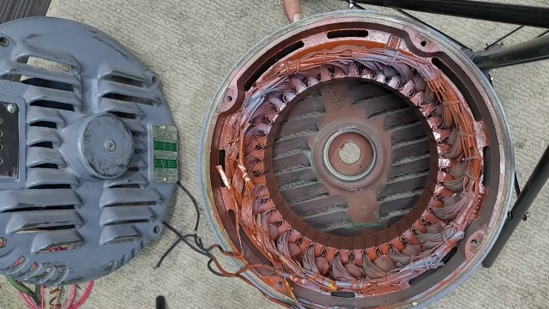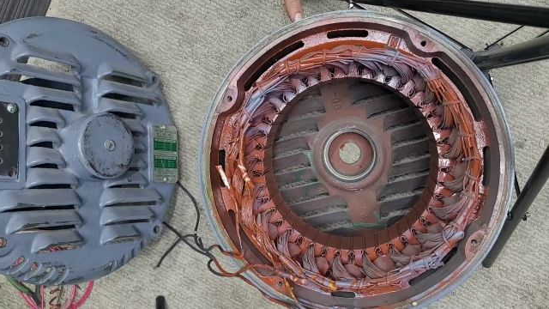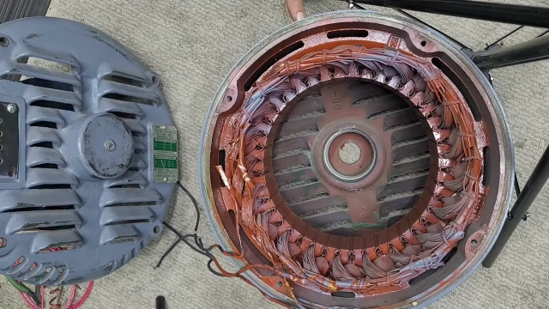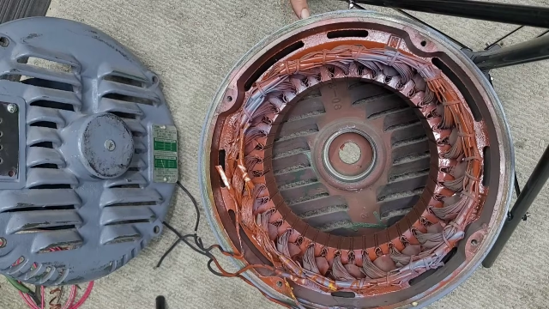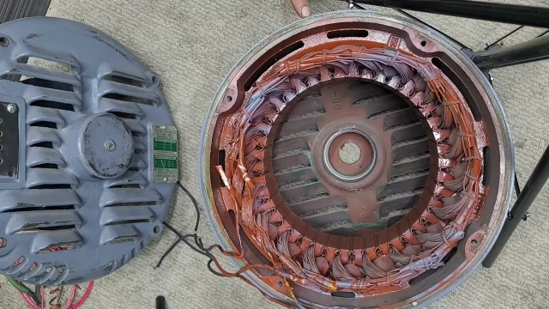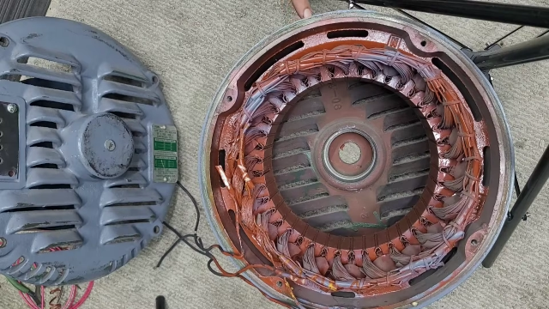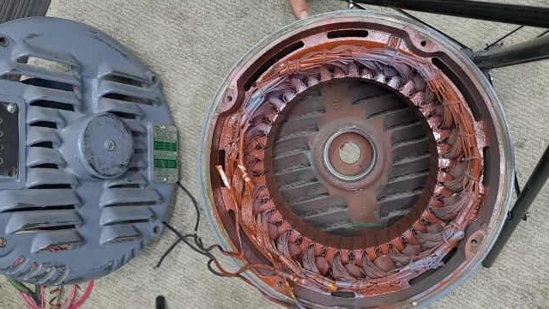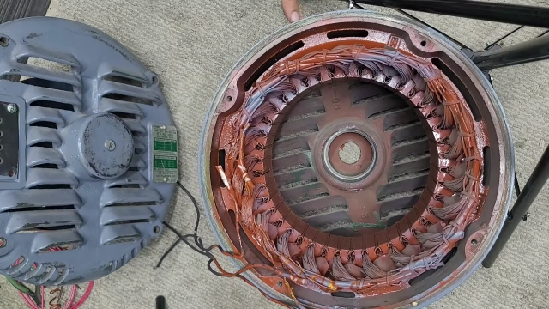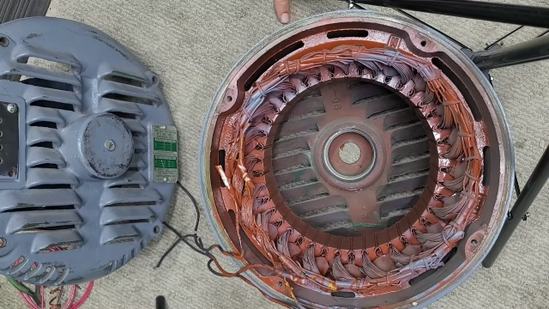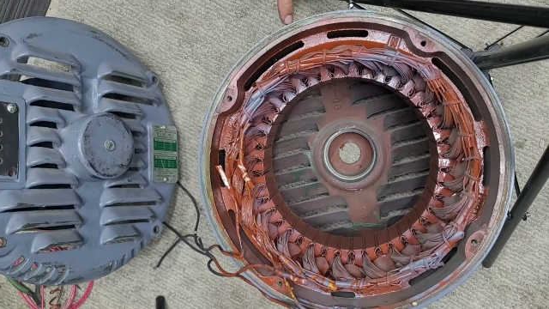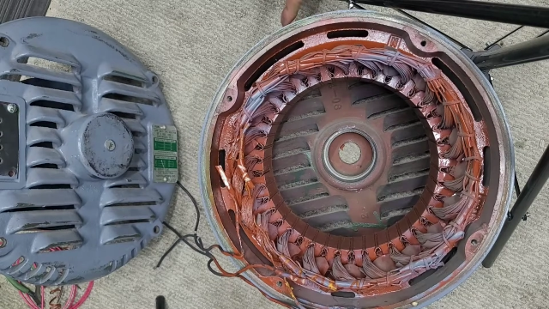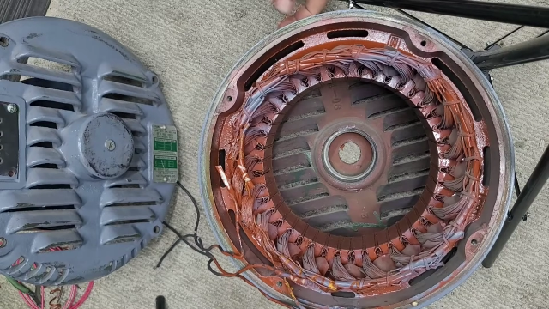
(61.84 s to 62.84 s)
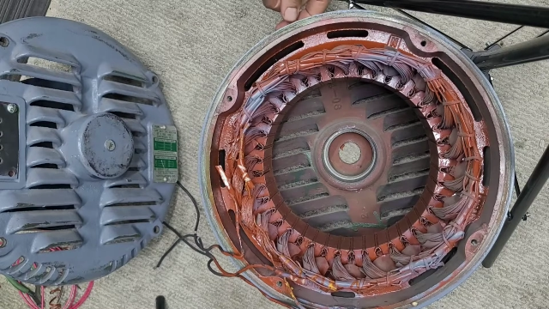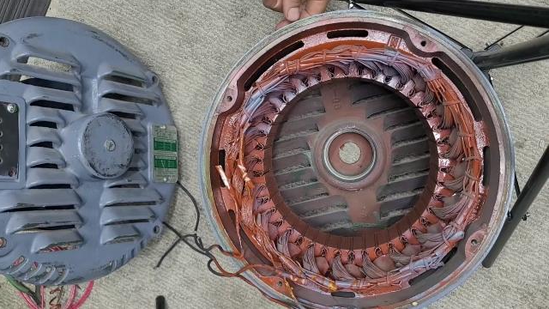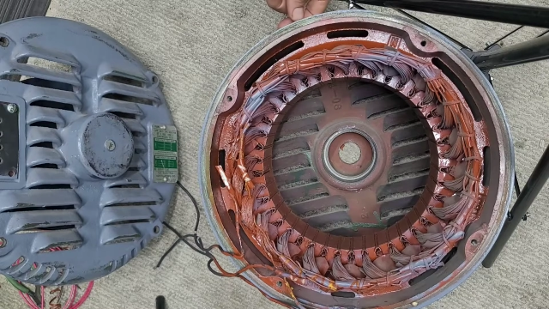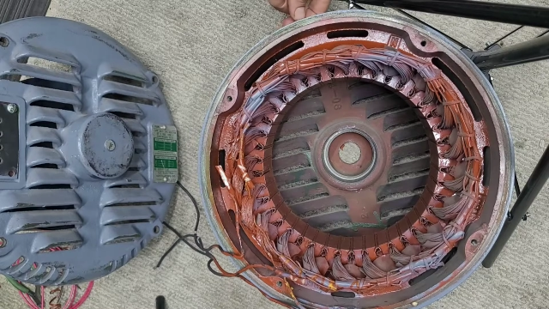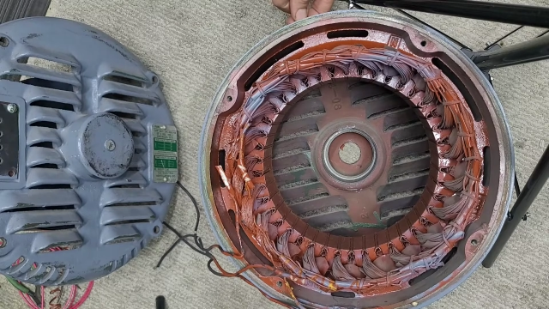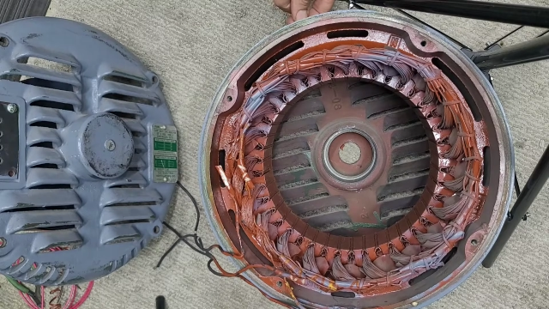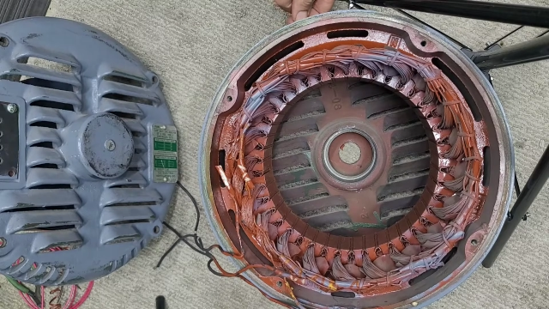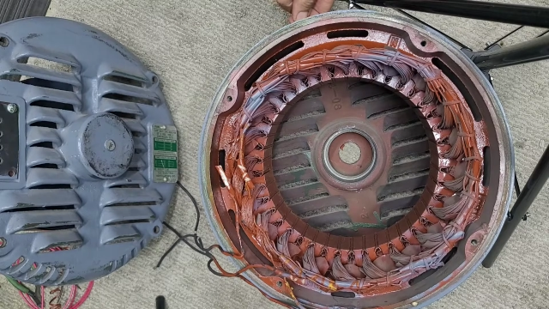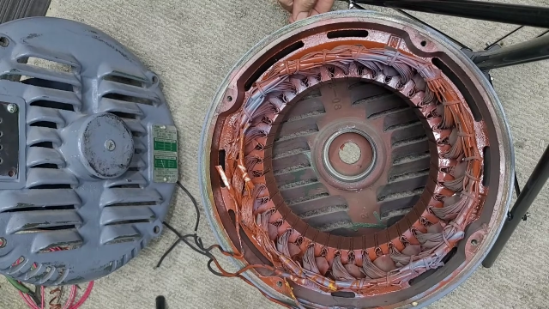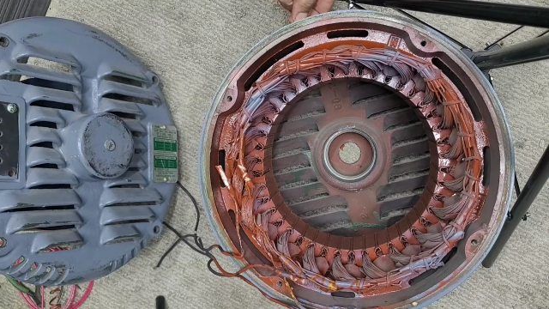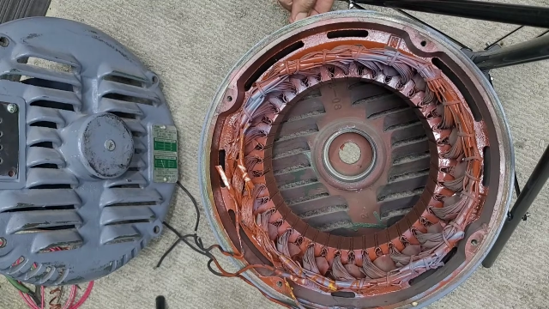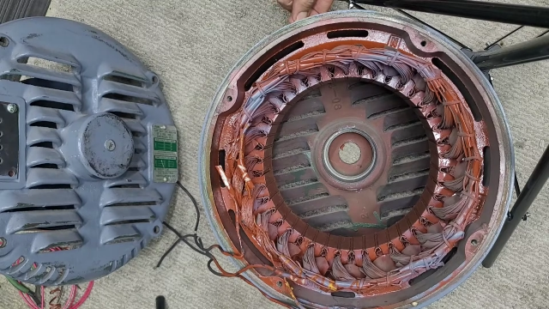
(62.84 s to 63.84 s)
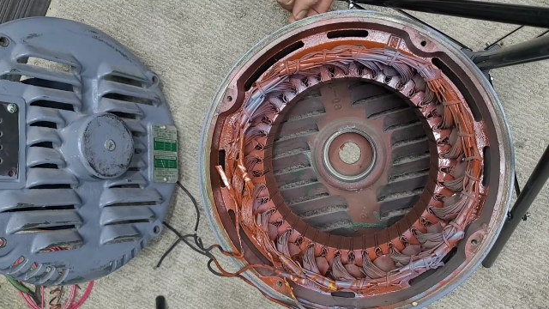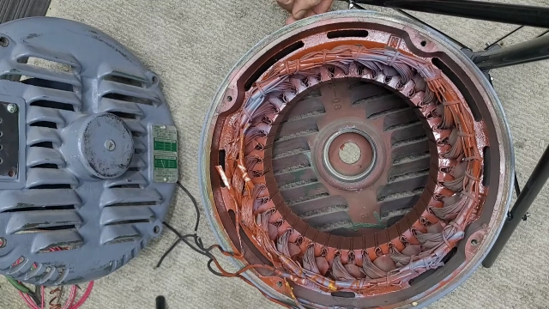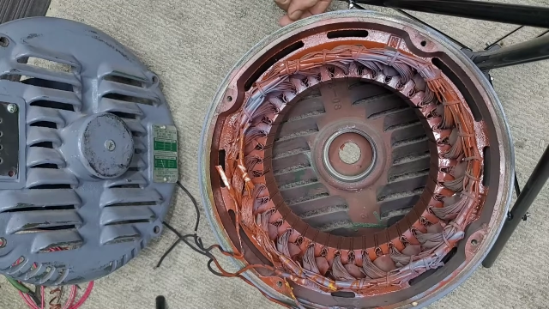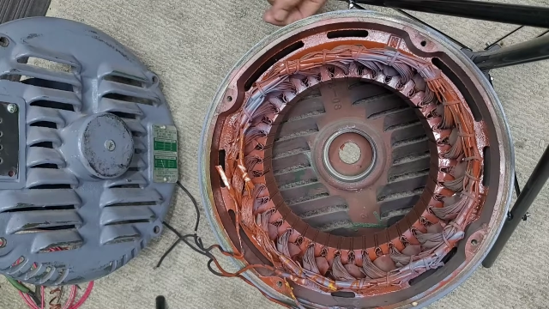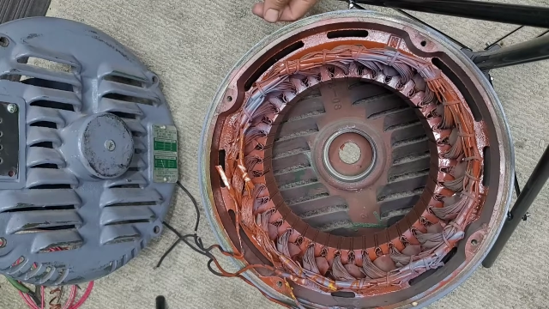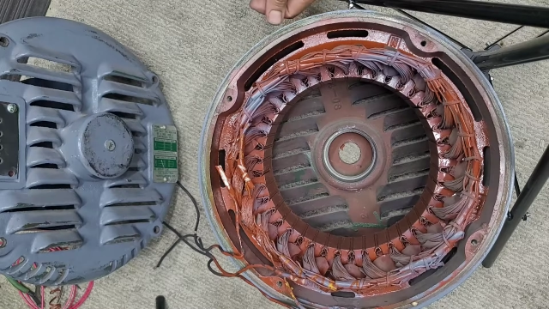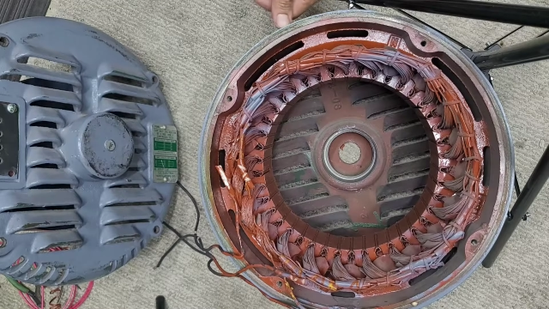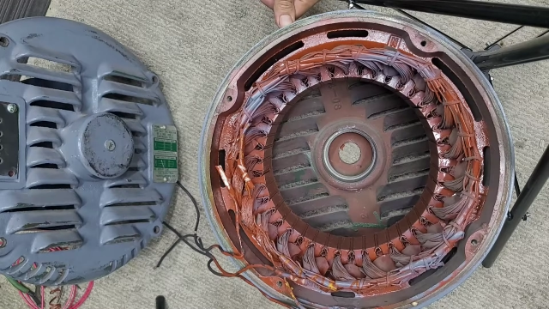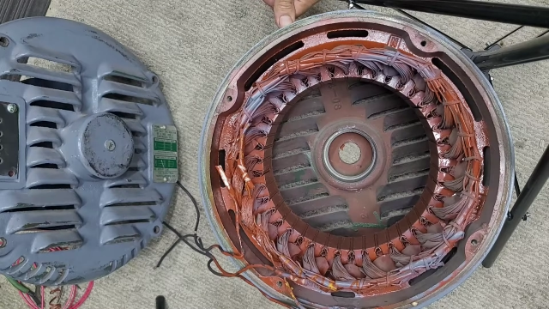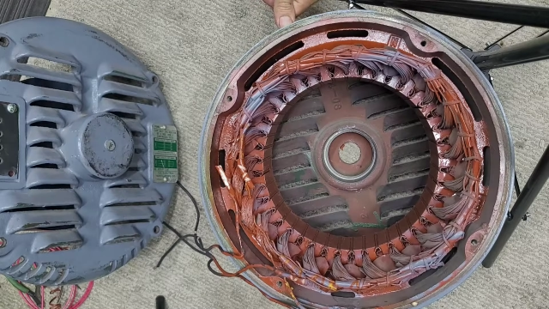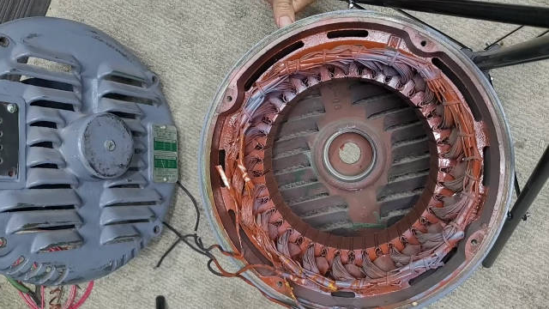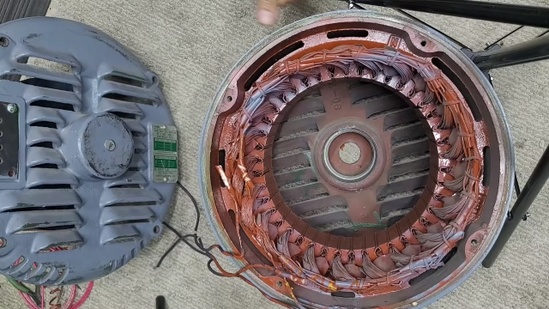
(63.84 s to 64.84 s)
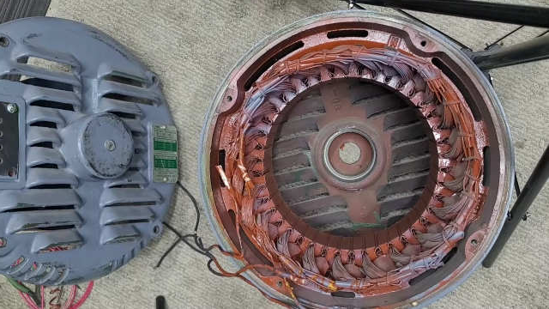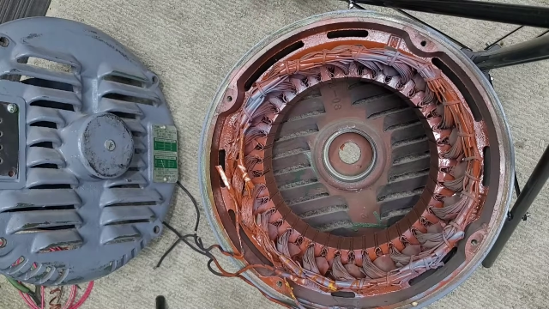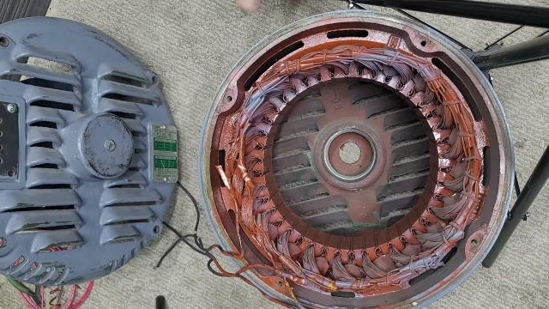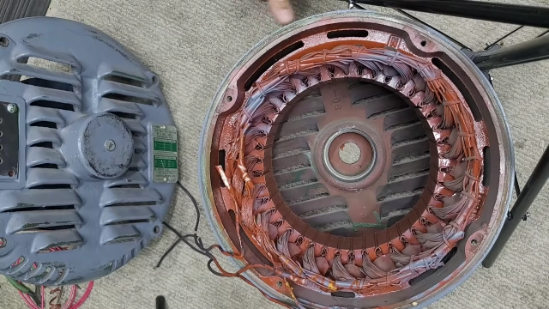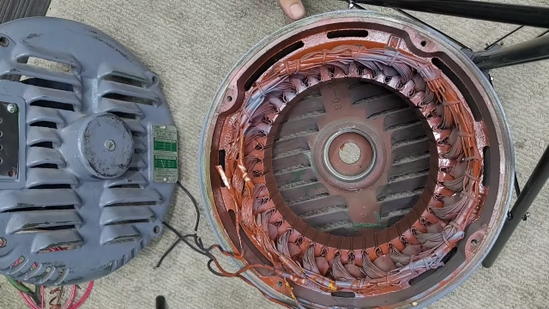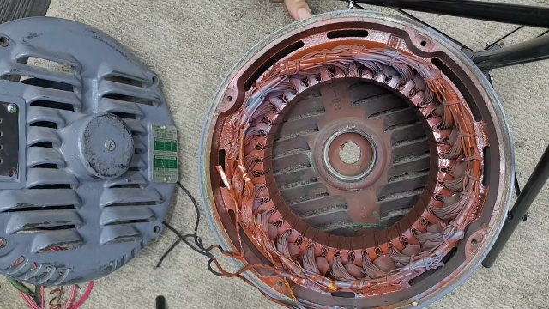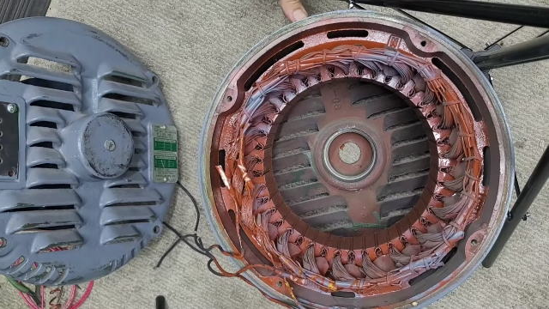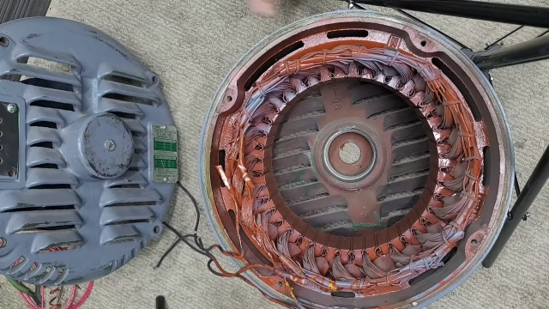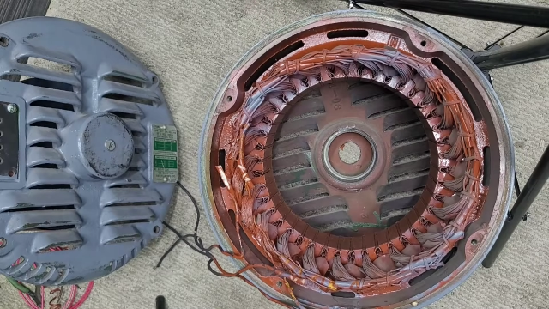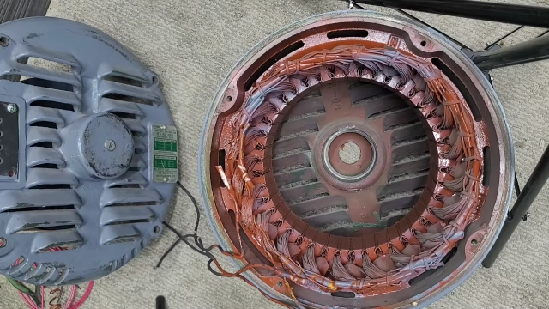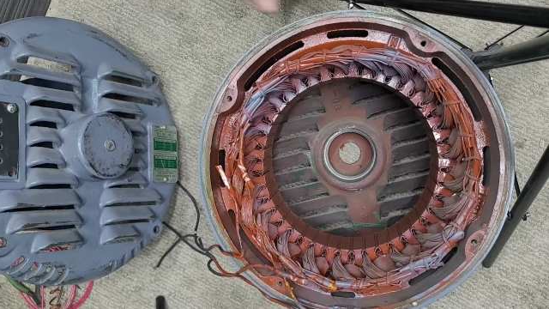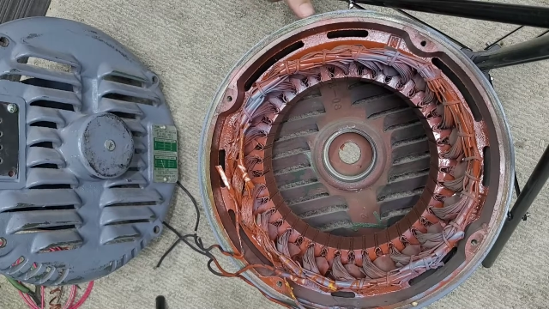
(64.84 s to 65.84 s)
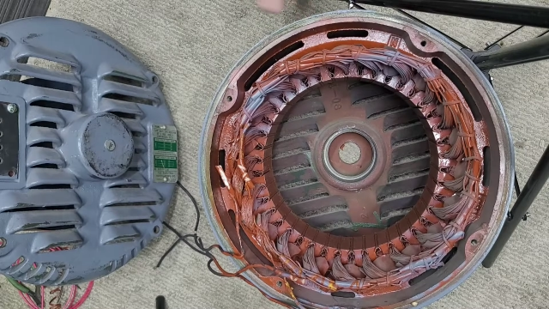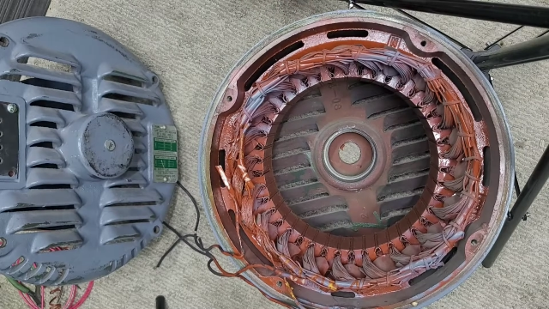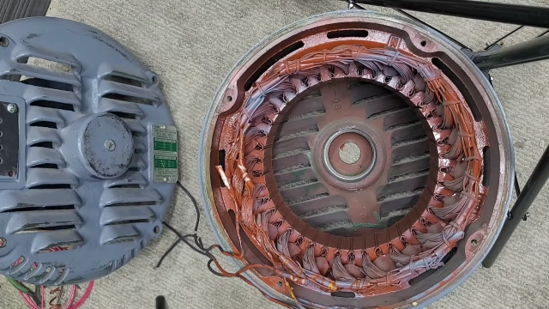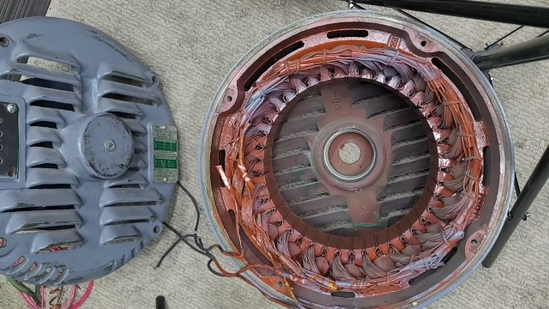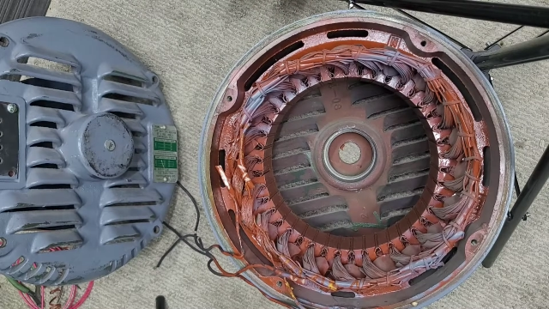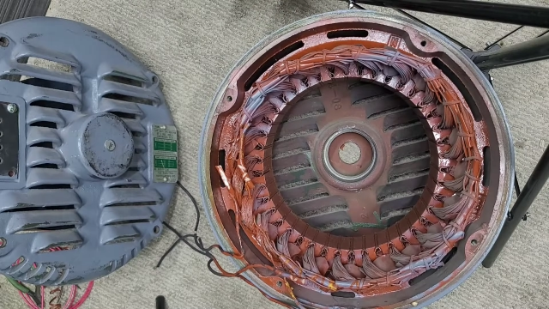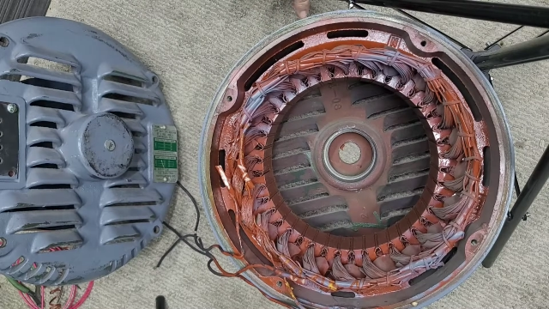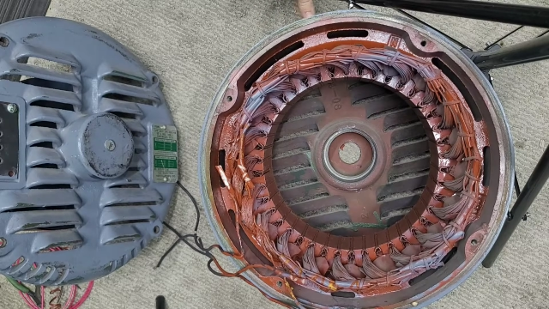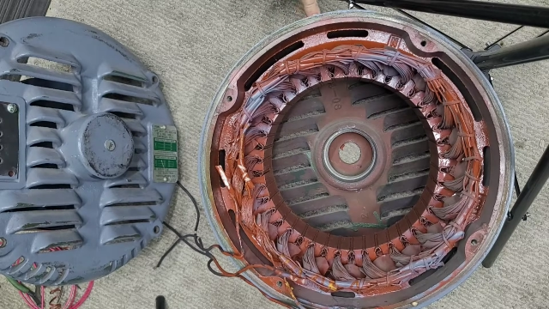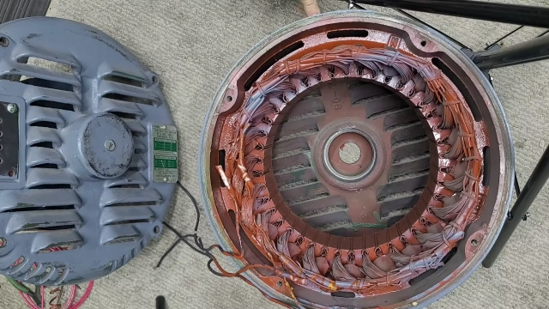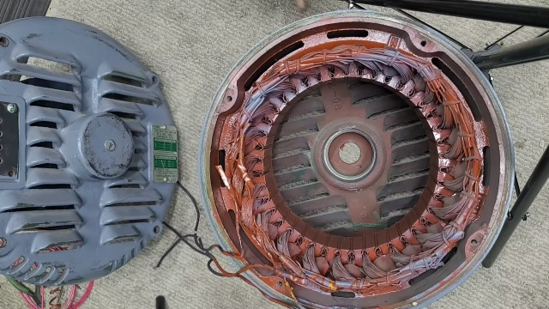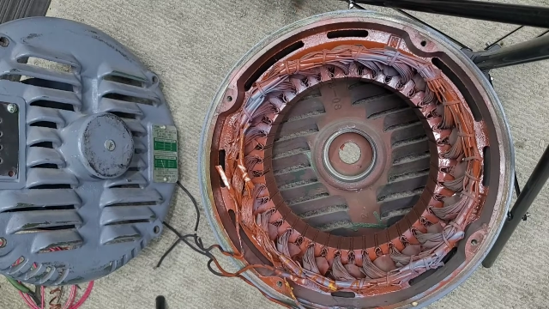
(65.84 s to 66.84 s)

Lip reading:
[unreadable: no face in view]